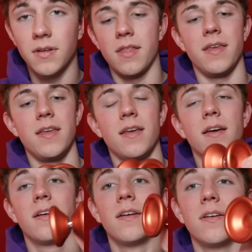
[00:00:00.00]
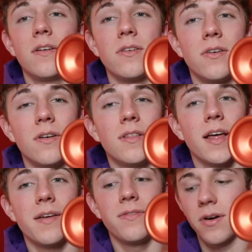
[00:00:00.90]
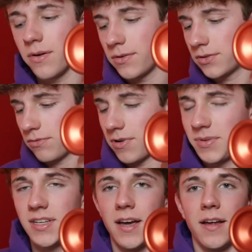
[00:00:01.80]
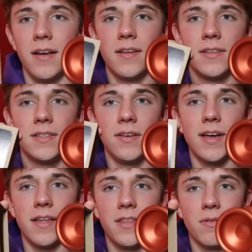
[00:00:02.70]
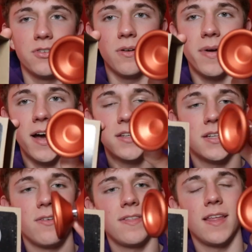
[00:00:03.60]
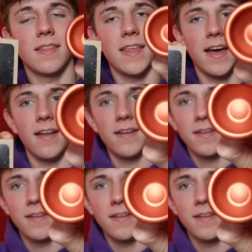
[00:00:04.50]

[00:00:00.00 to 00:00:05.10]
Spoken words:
the Good Life YoYo's Riptide. Still got the original box and everything like that.